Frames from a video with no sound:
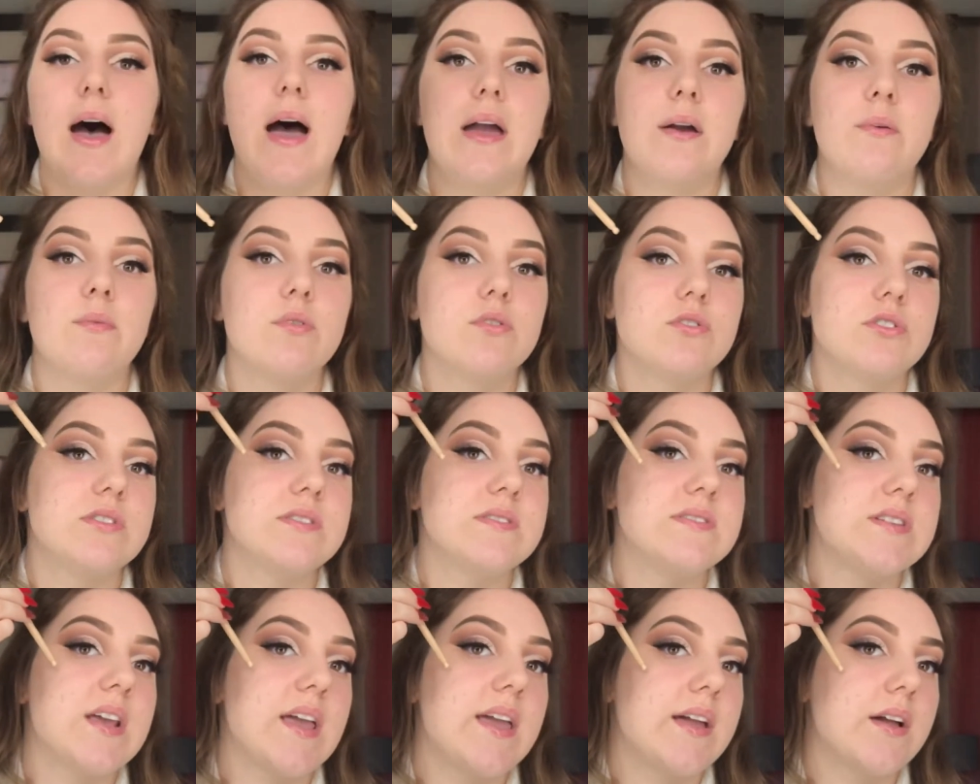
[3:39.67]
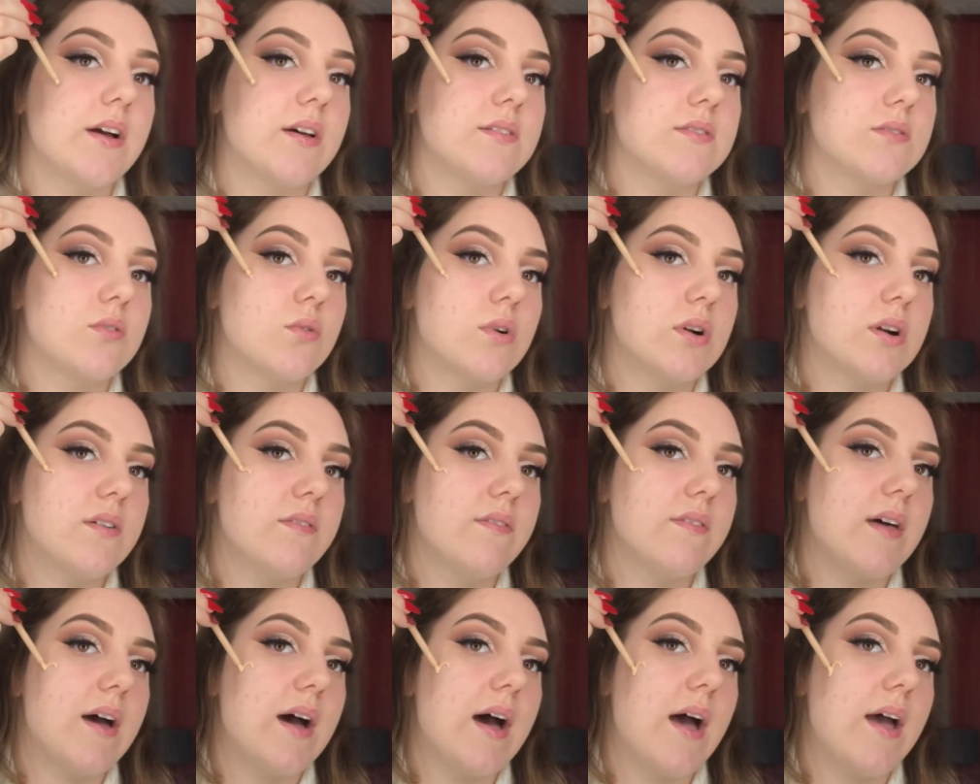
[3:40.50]
I will just take a squirt
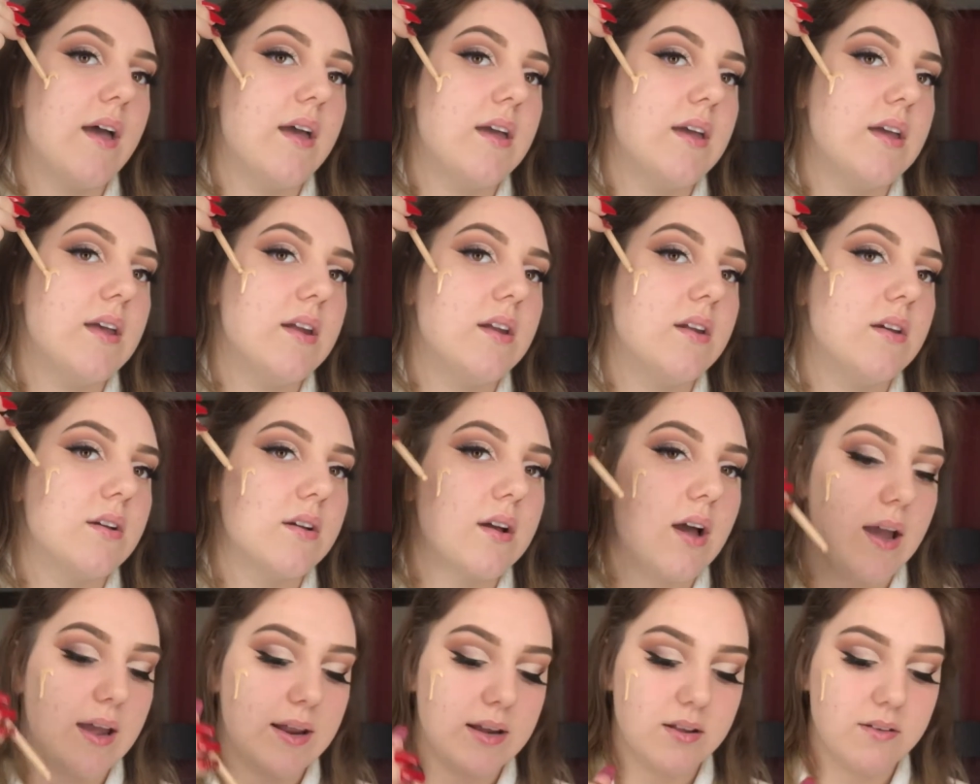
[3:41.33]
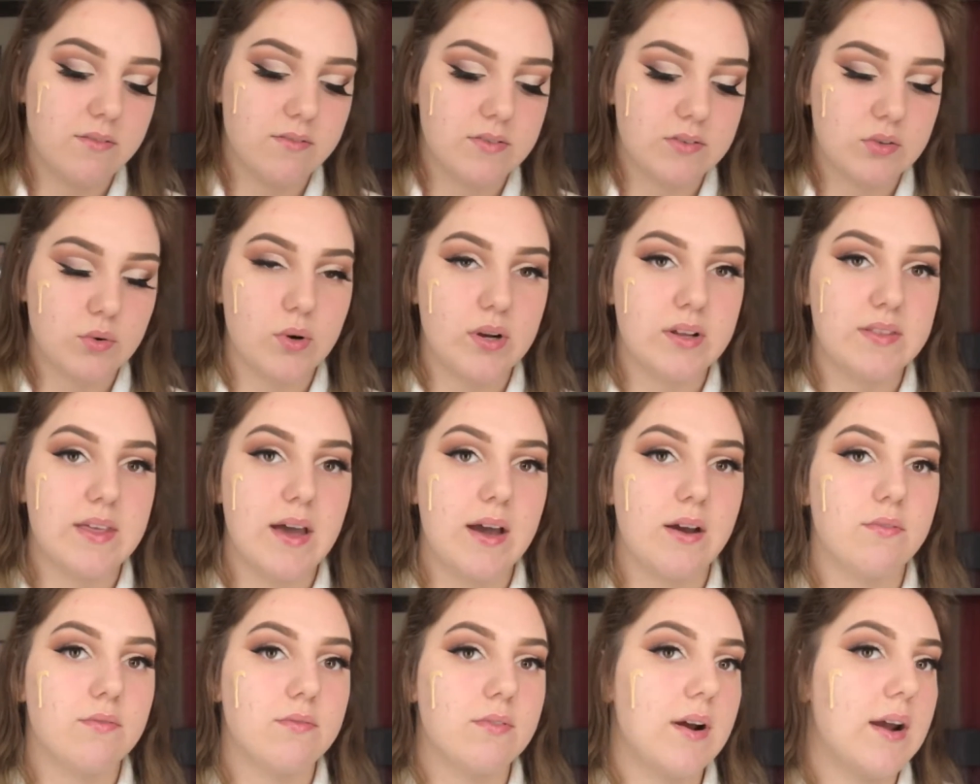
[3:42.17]
of that and kind of squirt
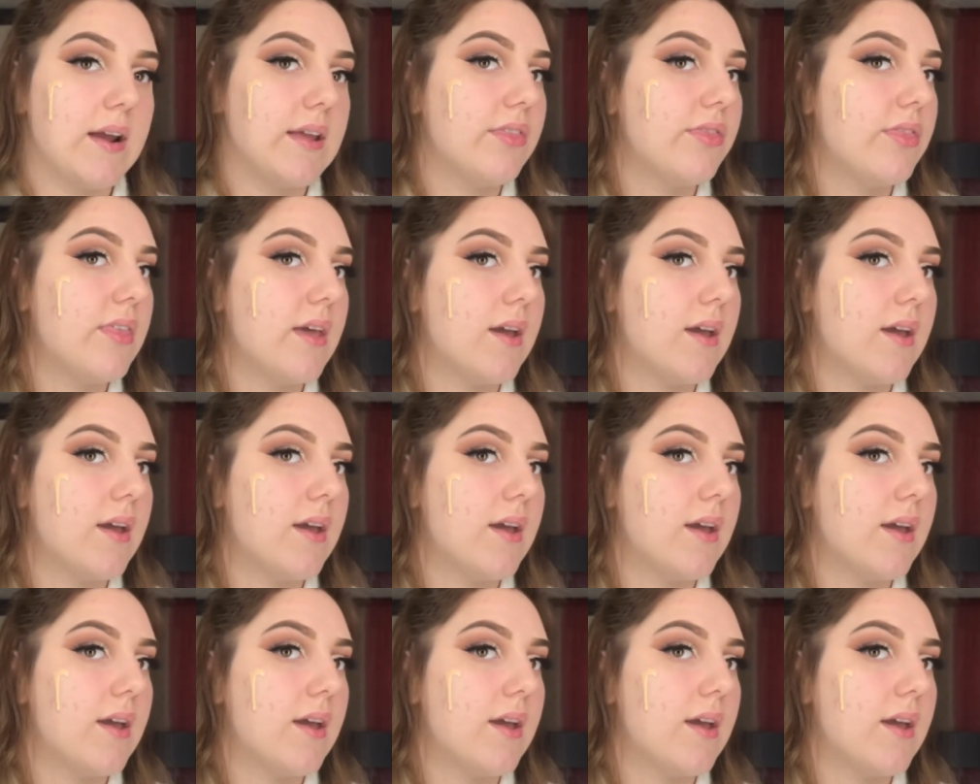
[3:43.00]
that right